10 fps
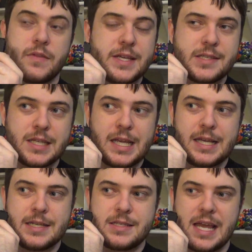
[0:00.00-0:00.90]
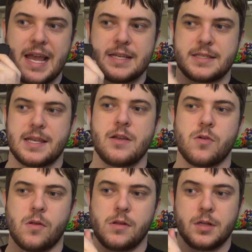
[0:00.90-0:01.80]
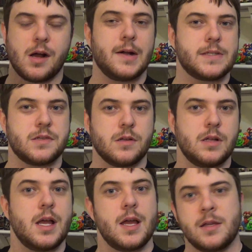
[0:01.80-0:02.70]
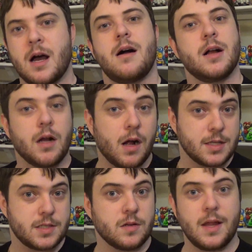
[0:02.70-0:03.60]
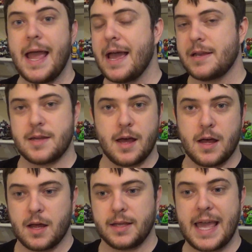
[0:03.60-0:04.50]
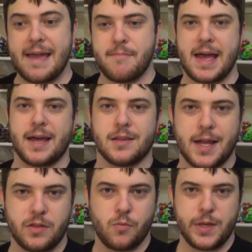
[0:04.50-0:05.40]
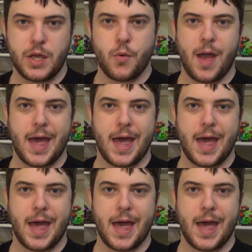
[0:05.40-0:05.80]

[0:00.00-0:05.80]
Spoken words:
this is a single console, not a console and a gamepad like the Wii U